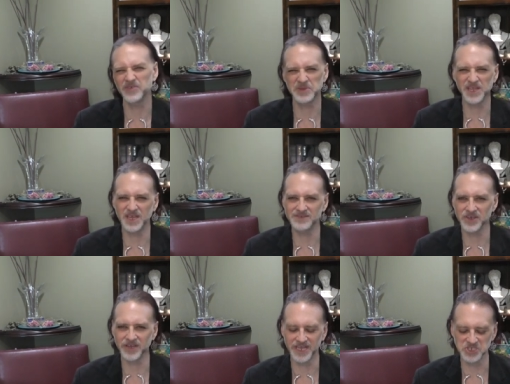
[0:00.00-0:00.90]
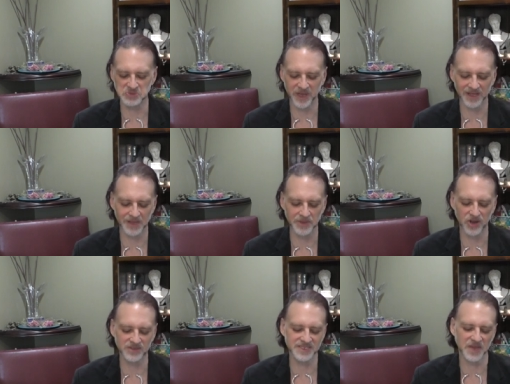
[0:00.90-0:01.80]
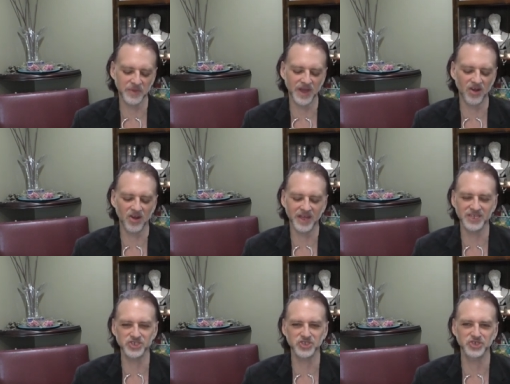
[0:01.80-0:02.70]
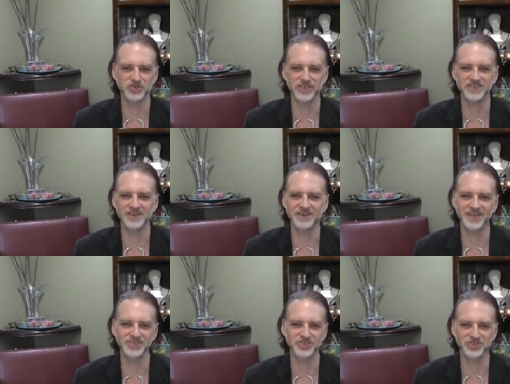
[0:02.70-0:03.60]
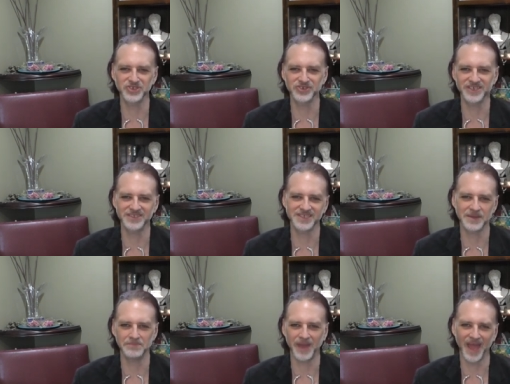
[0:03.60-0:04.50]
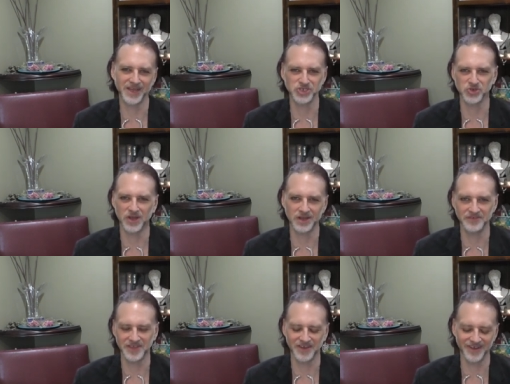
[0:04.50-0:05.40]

Everybody loves Archangel Michael. I'm at Sign. We got Archangel Uriel. Archangel Uriel is the Mack truck of the